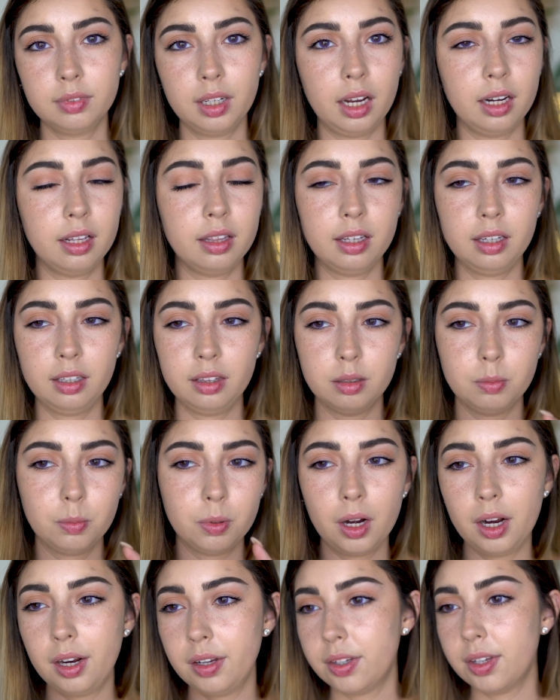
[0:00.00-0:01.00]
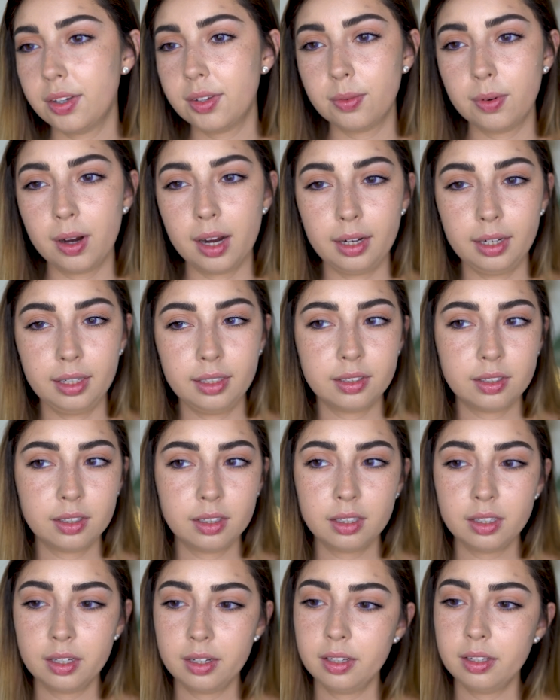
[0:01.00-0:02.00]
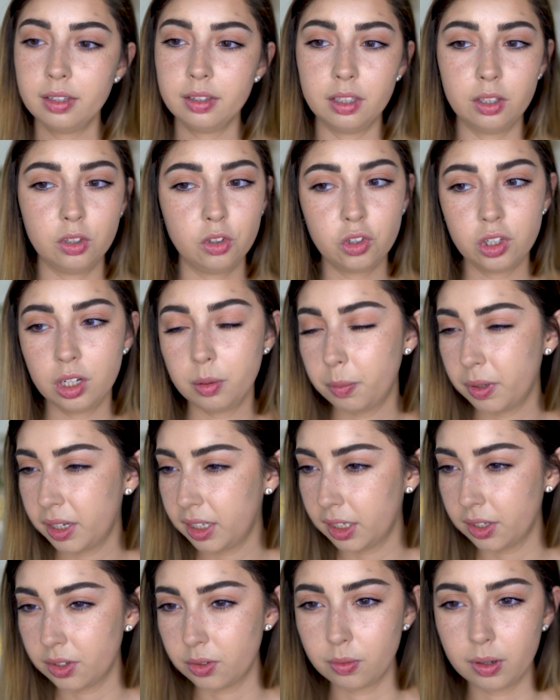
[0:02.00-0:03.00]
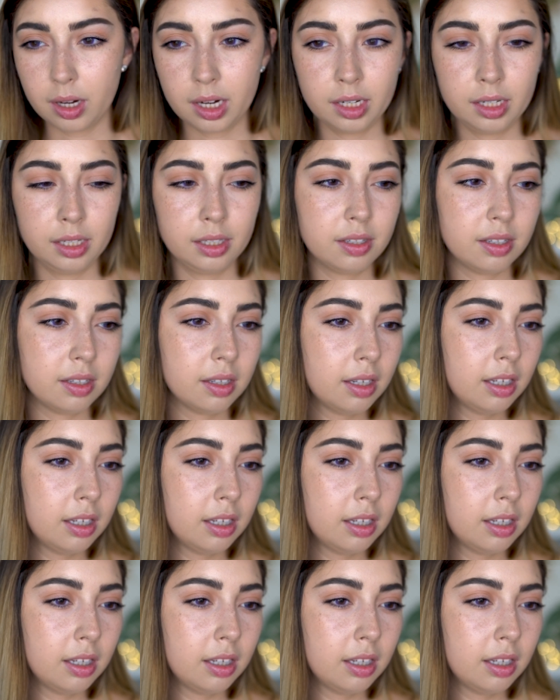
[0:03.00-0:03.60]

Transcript: I think the price is right, the shipping is right,